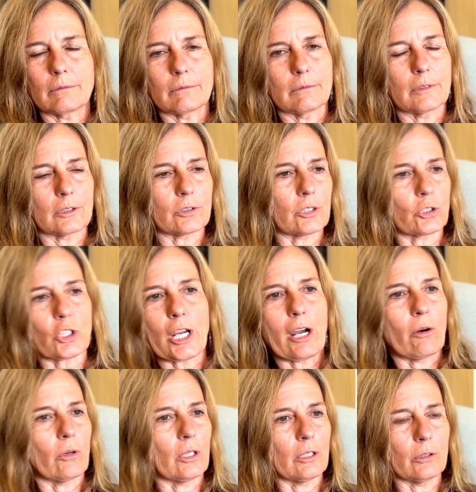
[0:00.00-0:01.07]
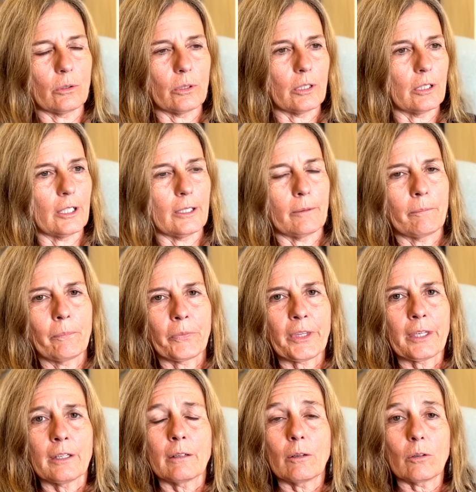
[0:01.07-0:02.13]
there's a shower or
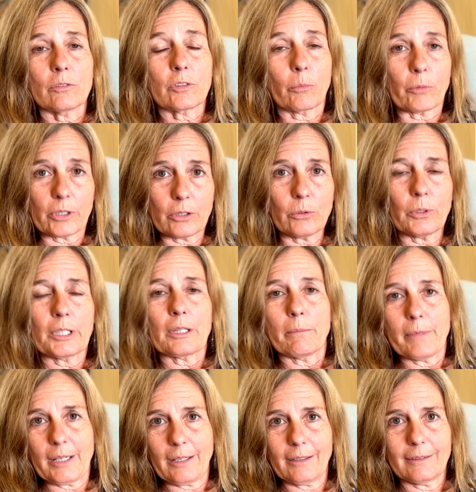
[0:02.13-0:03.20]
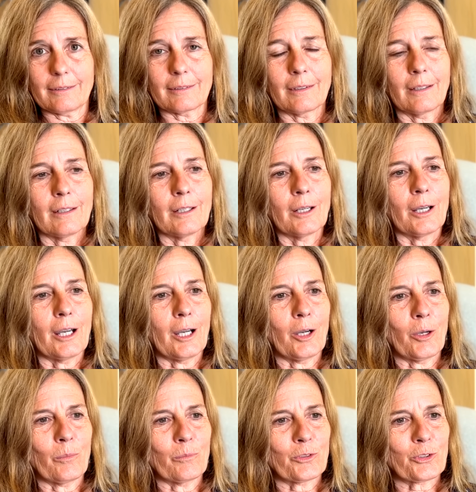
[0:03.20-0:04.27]
someone doing the meds.
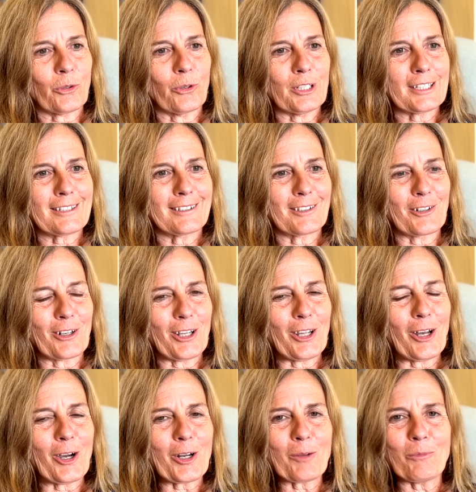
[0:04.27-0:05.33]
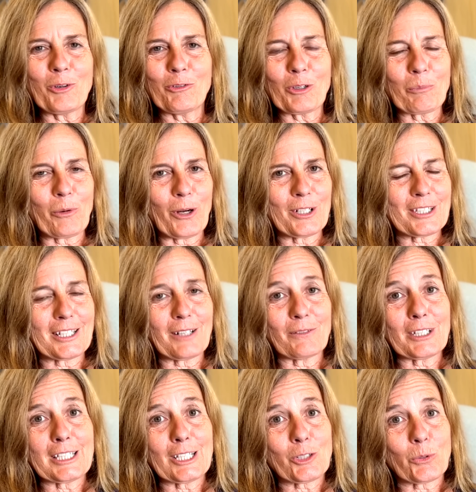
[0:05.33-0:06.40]
There are a lot of moving parts, and every
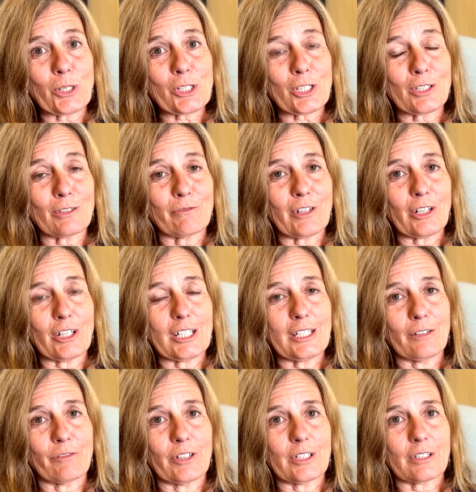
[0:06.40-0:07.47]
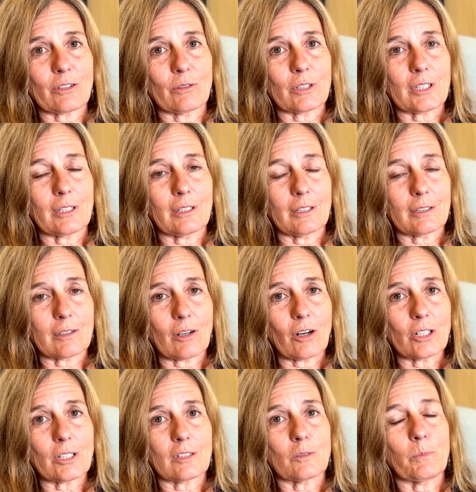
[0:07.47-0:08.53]
situation is very different. So it's
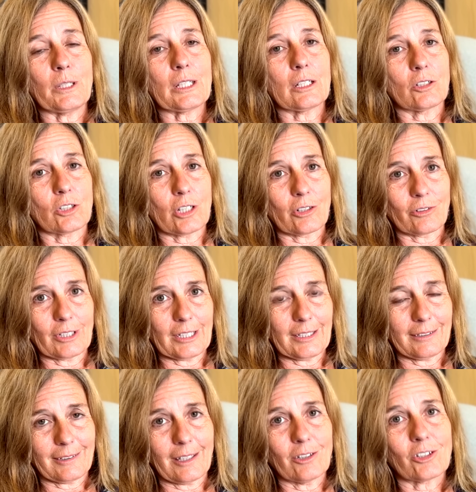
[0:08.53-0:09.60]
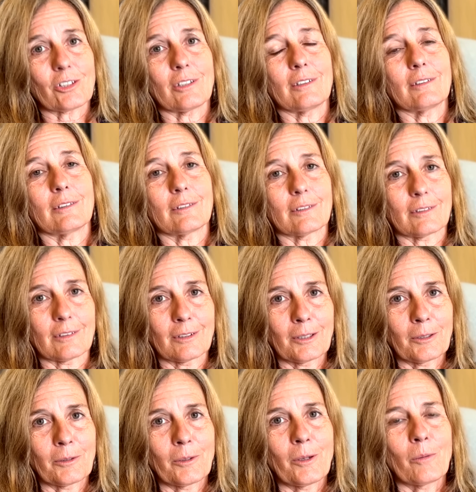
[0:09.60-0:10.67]
hard to speak in generalizations.
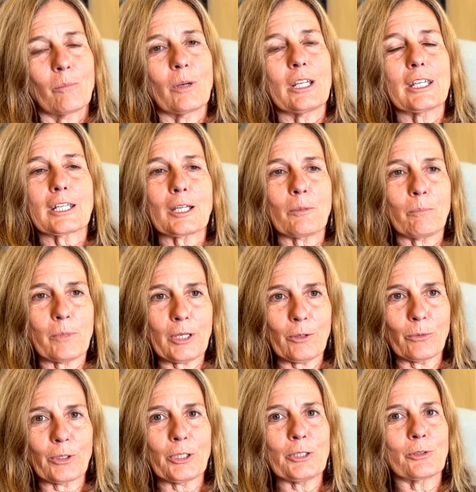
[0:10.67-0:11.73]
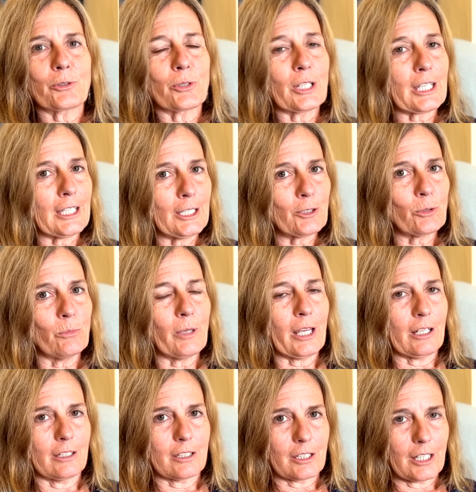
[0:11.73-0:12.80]
but it can be really tricky to
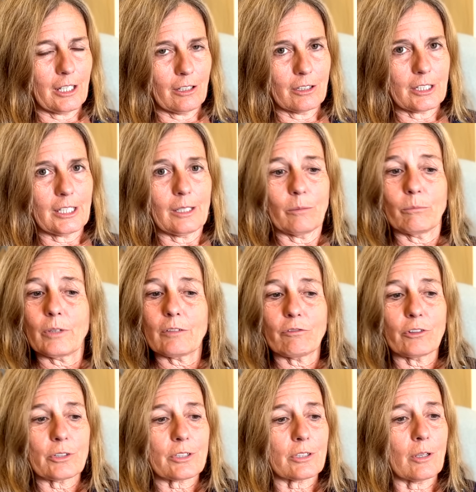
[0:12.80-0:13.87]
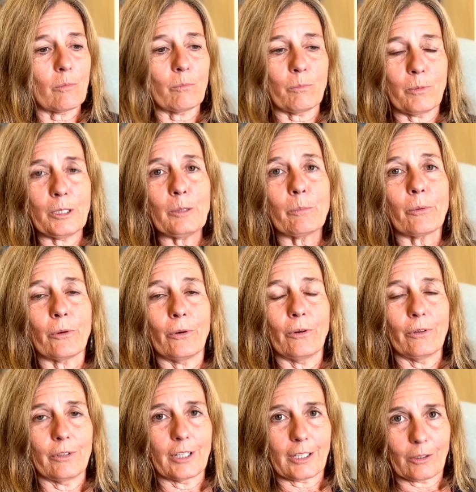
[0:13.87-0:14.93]
manage a care team. But for some
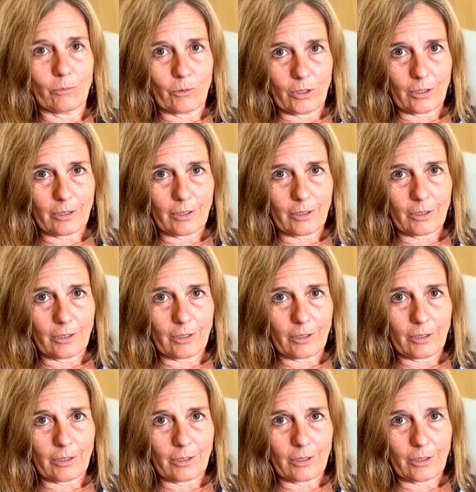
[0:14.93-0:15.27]
people, it can work.